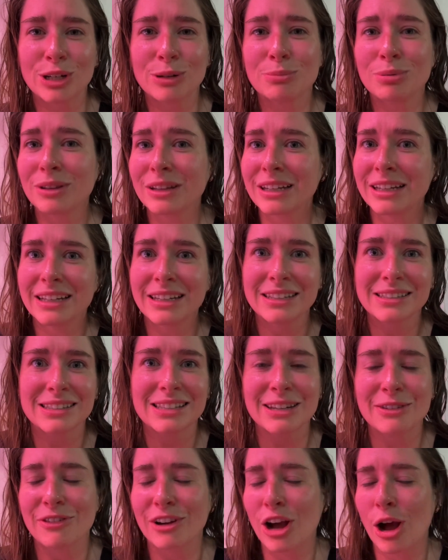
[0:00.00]
please
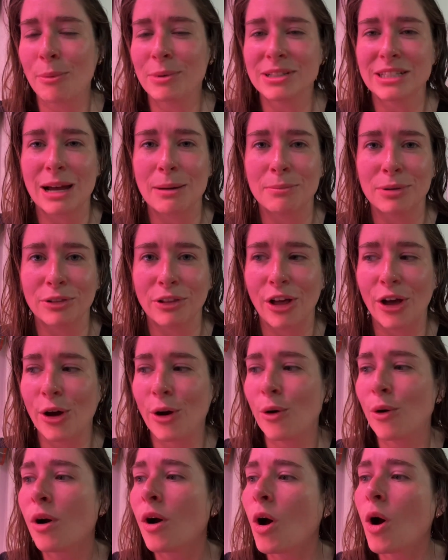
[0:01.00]
leave a comment down
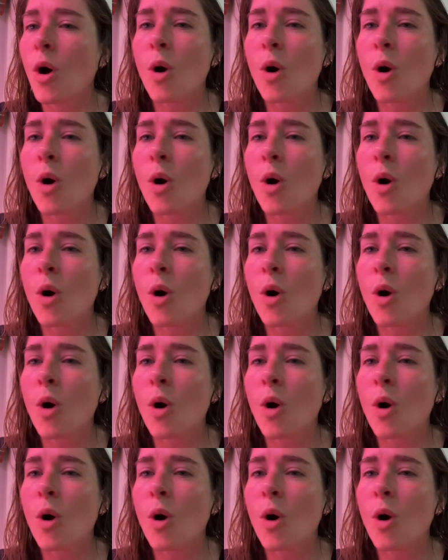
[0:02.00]
below,